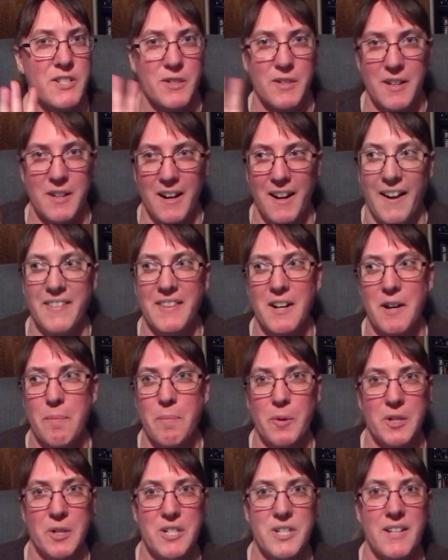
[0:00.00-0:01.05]
or on their
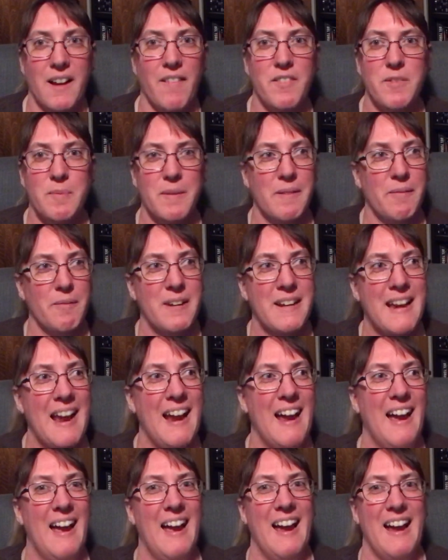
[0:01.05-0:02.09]
bookshelves, but we
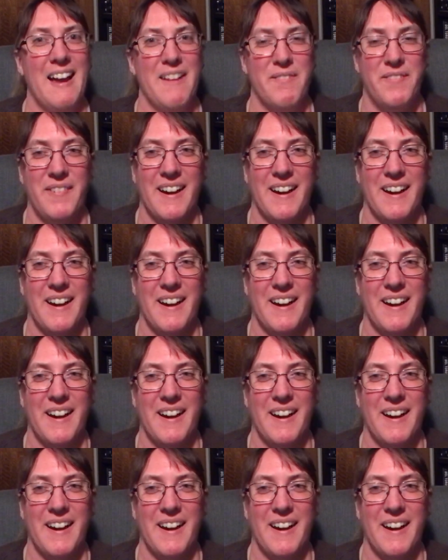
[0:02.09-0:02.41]
can't